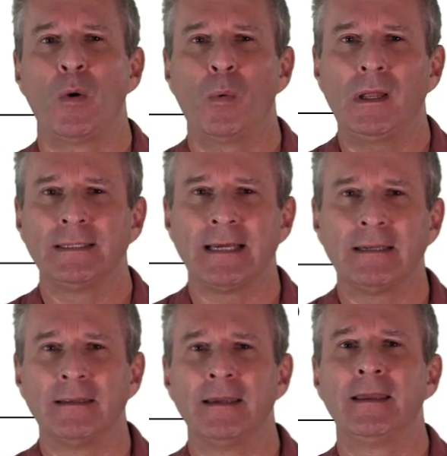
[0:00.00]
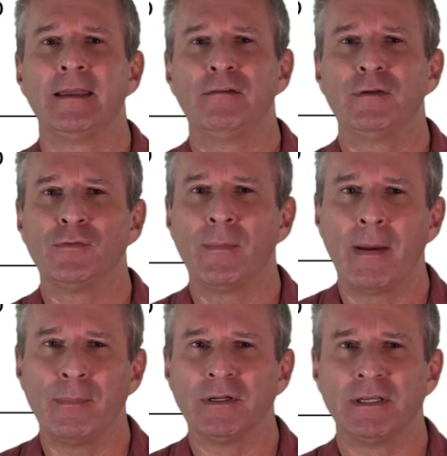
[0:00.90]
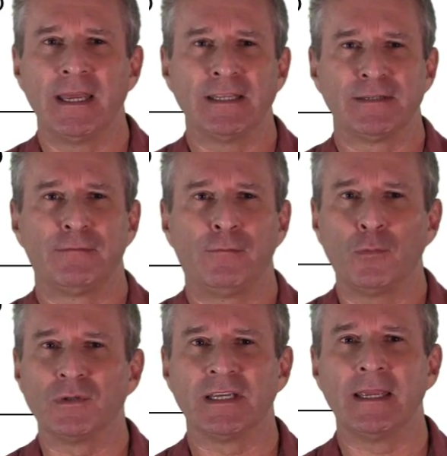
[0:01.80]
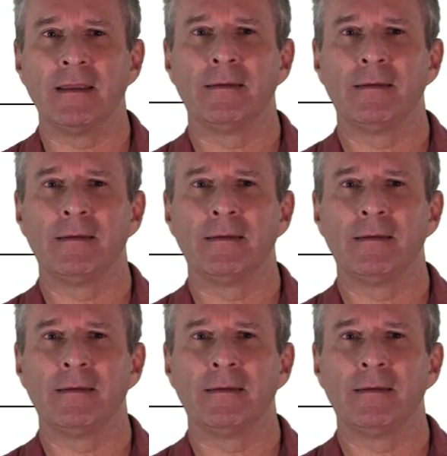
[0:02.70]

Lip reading: Well done if you remembered it's 40